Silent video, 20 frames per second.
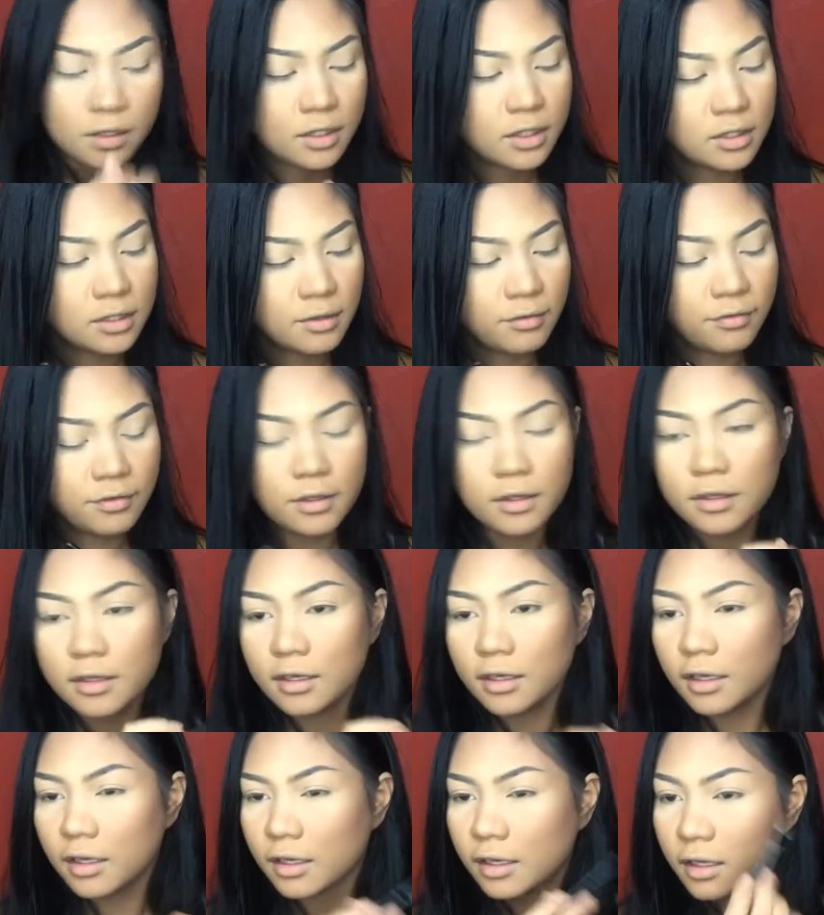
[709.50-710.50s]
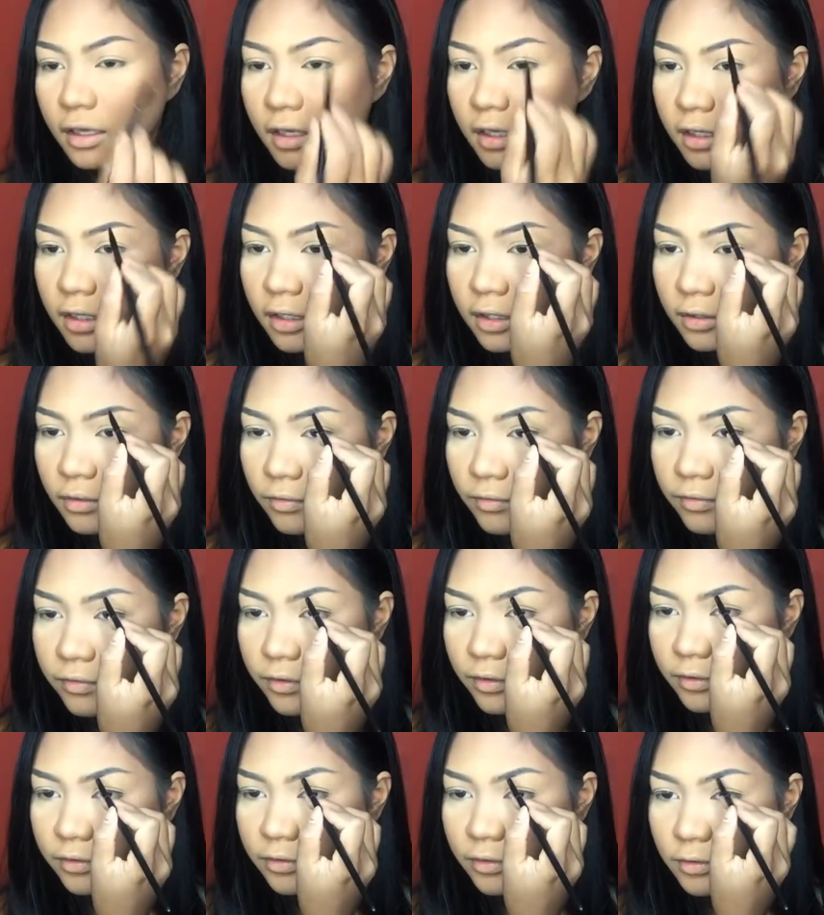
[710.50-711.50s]
because I feel like I don't
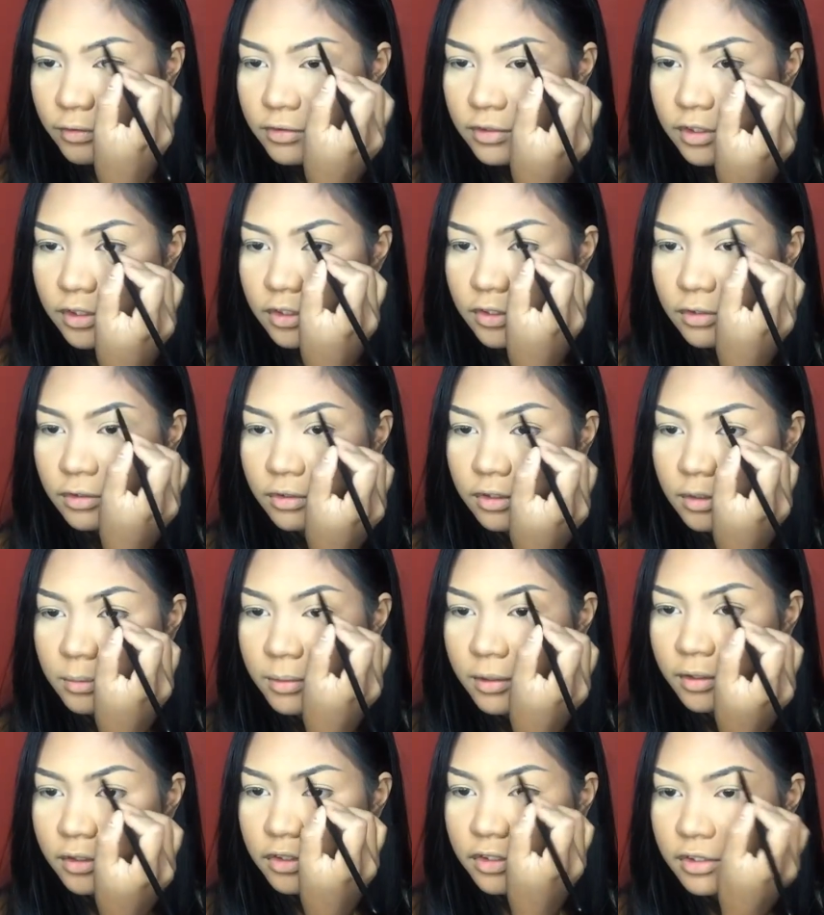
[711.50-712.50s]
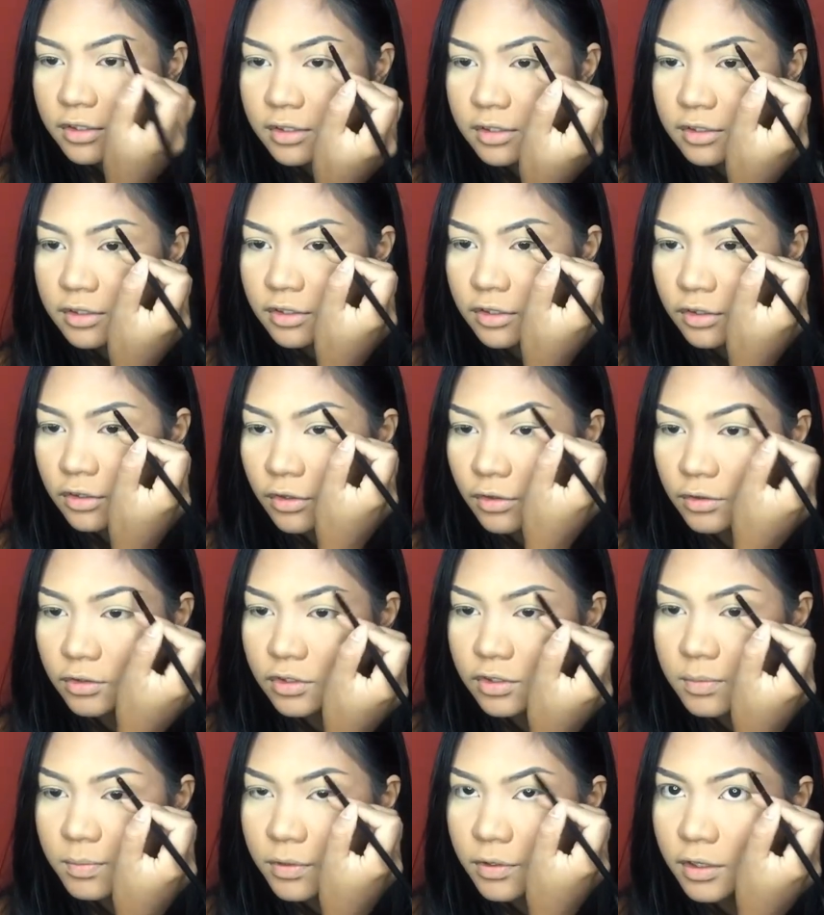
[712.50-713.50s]
feel so secured about just, you know,
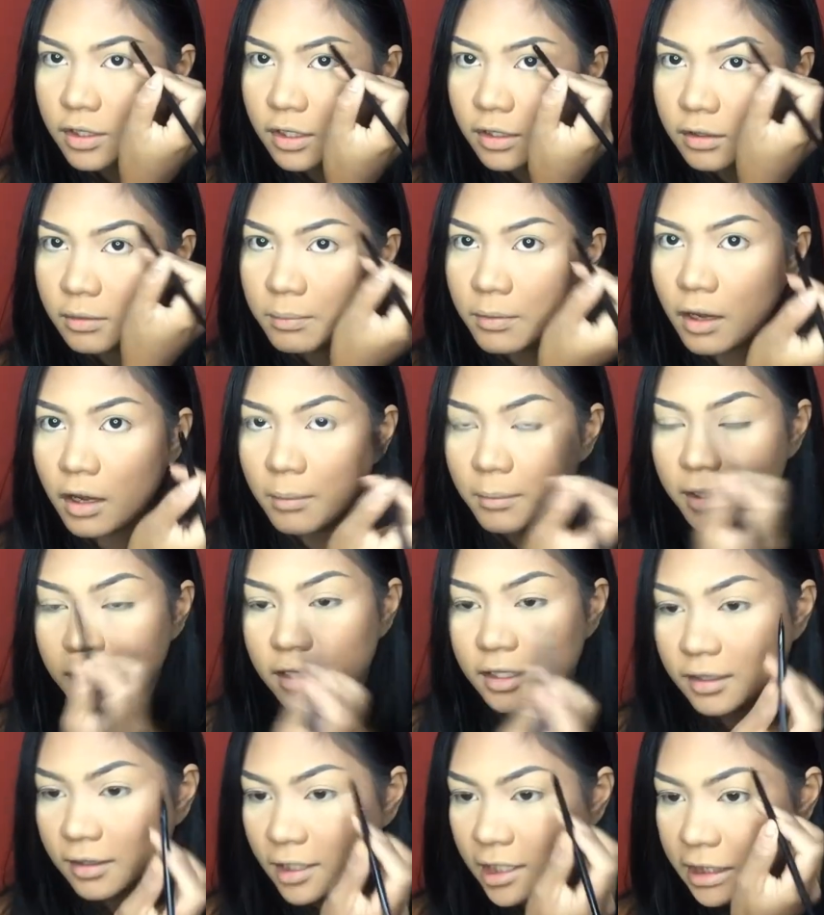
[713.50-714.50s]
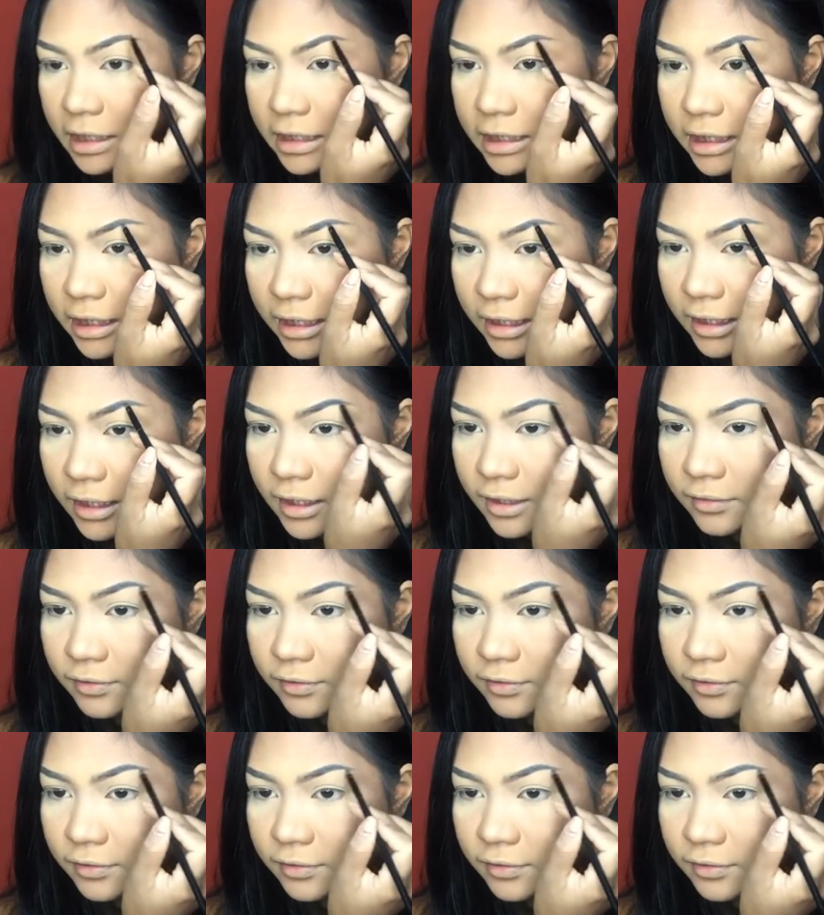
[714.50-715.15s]
just putting the pomade in. That's it.